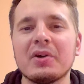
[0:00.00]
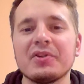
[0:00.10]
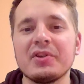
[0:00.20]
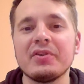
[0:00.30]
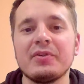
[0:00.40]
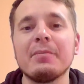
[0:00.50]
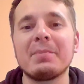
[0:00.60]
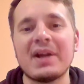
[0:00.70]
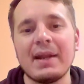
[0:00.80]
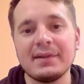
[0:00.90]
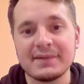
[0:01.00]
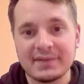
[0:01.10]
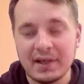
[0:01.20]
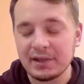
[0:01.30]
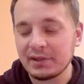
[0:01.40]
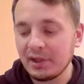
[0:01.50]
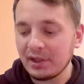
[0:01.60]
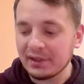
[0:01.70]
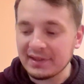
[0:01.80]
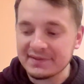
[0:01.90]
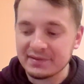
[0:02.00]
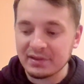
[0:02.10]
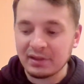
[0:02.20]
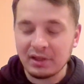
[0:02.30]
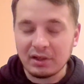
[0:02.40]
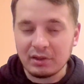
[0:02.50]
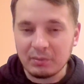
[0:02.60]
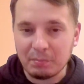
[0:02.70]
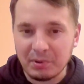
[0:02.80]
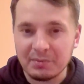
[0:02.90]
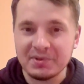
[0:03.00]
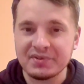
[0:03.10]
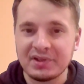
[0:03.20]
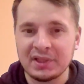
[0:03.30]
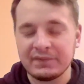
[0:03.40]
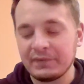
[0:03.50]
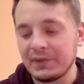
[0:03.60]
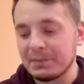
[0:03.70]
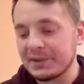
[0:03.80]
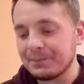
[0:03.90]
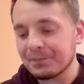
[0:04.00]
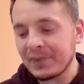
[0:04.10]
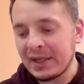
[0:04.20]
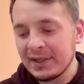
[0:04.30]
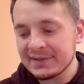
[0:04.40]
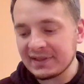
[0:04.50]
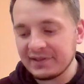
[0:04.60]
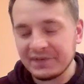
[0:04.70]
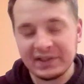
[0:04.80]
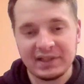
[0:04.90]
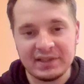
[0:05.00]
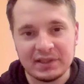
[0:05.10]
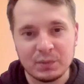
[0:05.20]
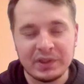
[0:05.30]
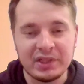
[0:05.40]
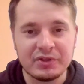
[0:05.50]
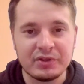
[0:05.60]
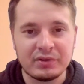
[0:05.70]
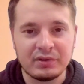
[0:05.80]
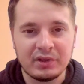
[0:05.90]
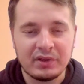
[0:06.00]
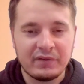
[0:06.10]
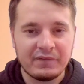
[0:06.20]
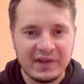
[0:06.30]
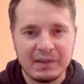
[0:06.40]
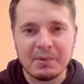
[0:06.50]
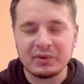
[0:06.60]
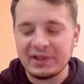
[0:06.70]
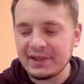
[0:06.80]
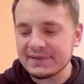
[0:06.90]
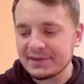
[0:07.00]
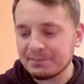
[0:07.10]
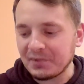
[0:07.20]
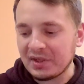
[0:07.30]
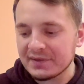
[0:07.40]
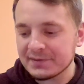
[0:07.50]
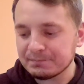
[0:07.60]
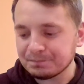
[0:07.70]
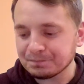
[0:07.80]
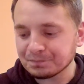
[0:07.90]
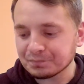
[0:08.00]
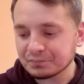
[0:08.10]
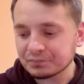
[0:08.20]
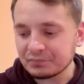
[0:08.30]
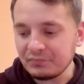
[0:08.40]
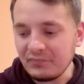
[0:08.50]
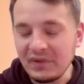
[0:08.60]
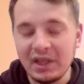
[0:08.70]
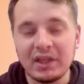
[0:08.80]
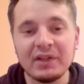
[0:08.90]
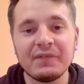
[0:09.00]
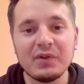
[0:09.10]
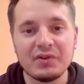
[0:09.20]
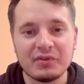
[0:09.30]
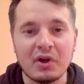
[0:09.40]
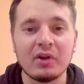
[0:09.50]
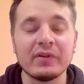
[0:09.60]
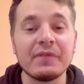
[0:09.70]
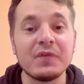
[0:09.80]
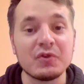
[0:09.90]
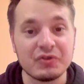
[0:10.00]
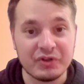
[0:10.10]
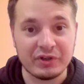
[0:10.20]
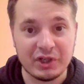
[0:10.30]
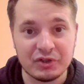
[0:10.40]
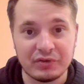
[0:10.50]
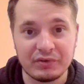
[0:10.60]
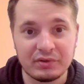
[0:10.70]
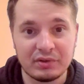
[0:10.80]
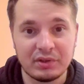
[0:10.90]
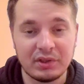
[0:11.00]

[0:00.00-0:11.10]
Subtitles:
part is the brand inside, and that is a purpose and fulfillment. Second thing that we need to think about legacy is influence on future generations.